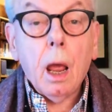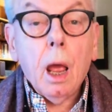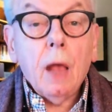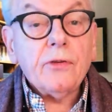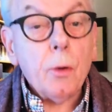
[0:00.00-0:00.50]

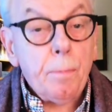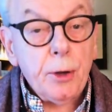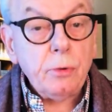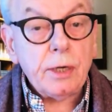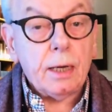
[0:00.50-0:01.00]
So
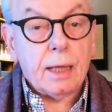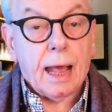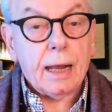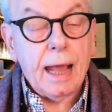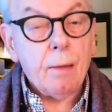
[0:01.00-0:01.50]
Putin
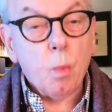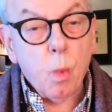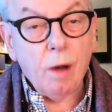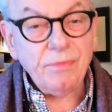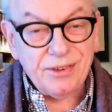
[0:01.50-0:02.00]
then, in
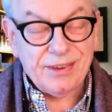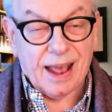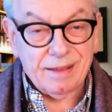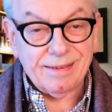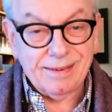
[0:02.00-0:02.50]
one
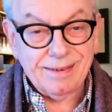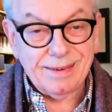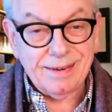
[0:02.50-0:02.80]
sense,